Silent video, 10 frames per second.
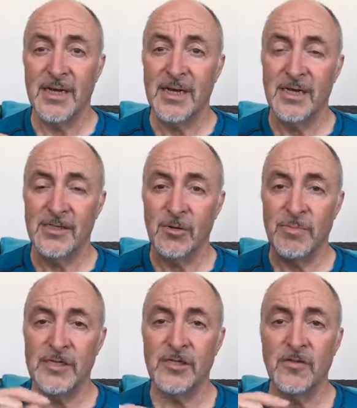And so
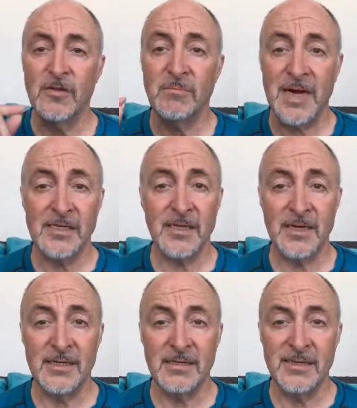messages from the
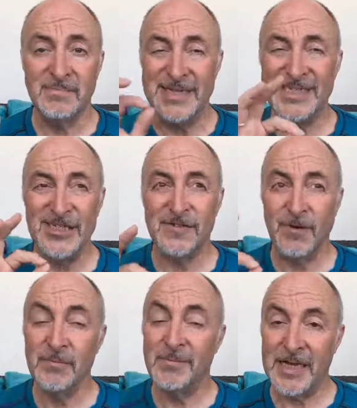masculine, messages
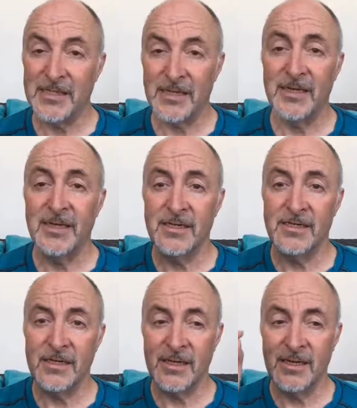from the masculine is
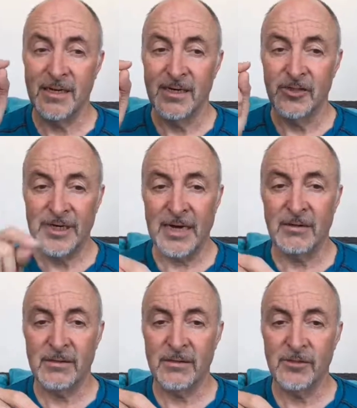the
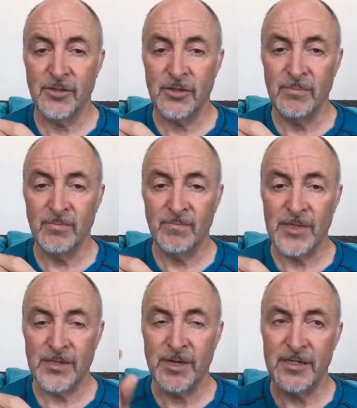channel on YouTube.
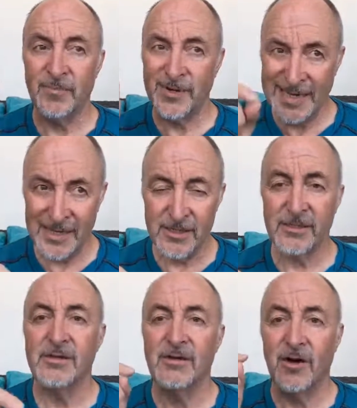Sorry, is the playlist
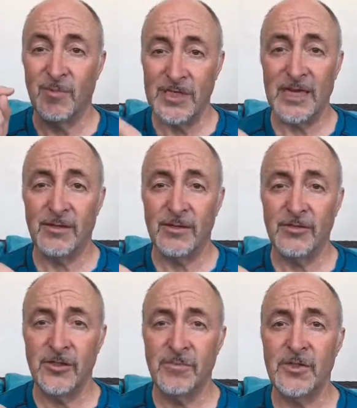on my channel on
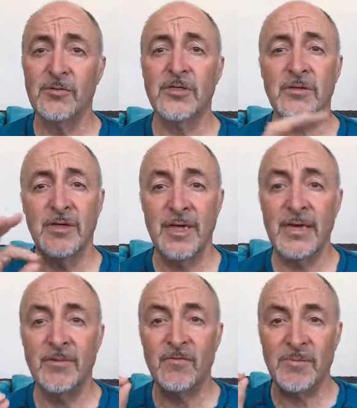YouTube. It's also the
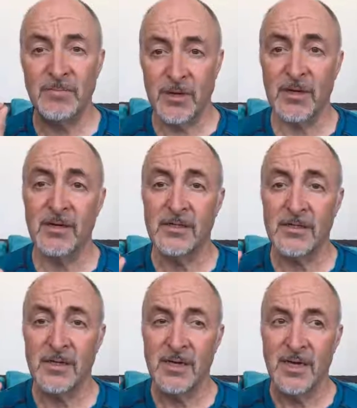name of my podcast
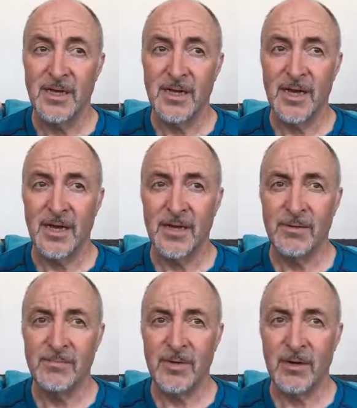
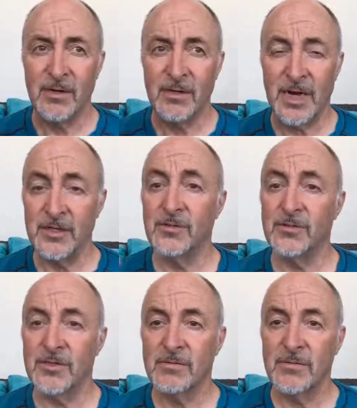um, on
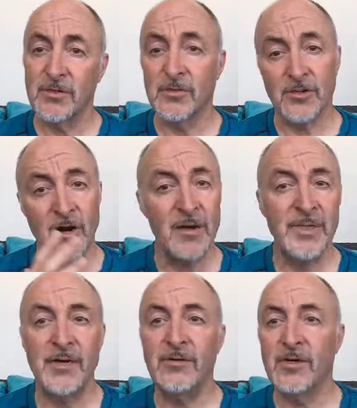iTunes. You can subscribe
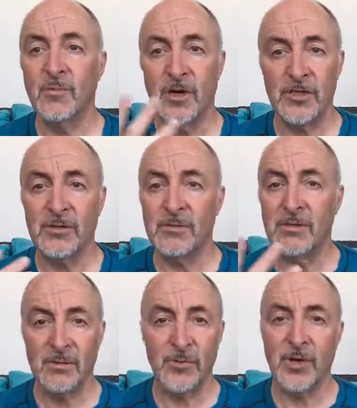there and you can watch in
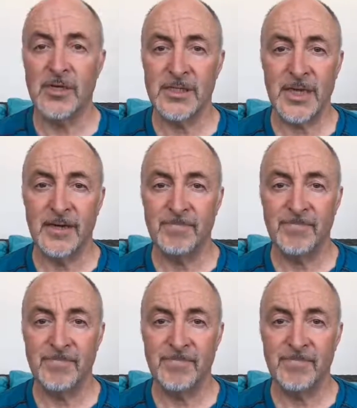the broadcast there.